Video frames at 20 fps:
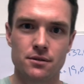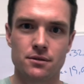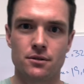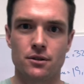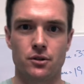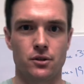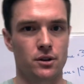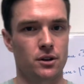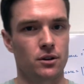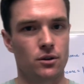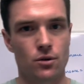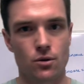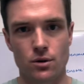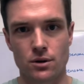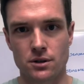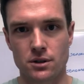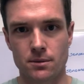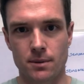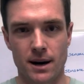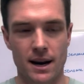Those led to
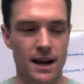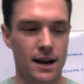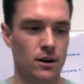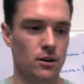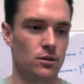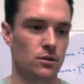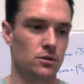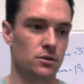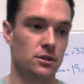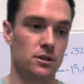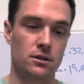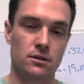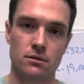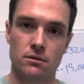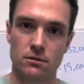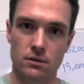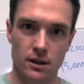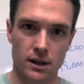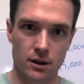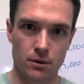courses about agriculture,
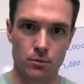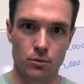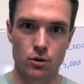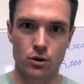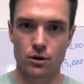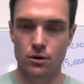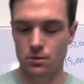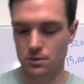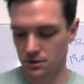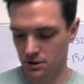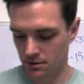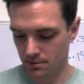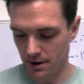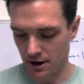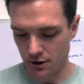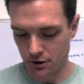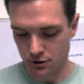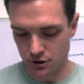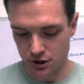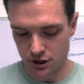led to more courses about
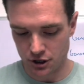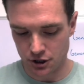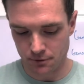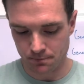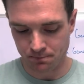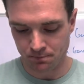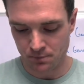nutrition.